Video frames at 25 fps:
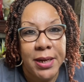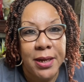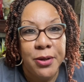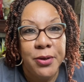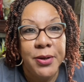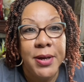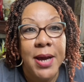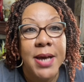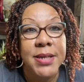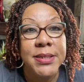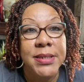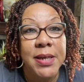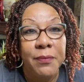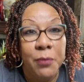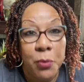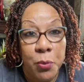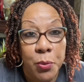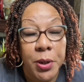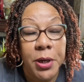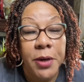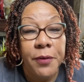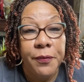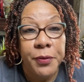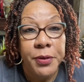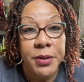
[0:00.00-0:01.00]
it. You guys have a
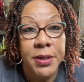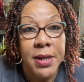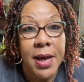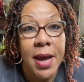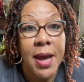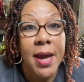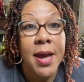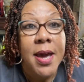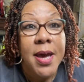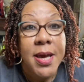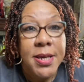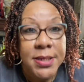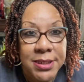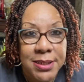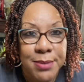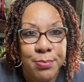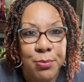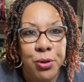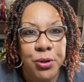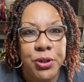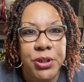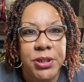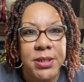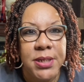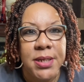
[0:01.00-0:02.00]
wonderful day.
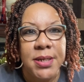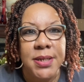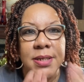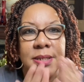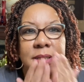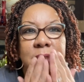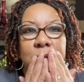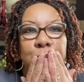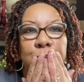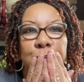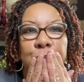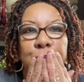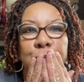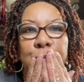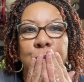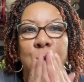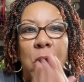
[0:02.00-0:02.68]
Smooches.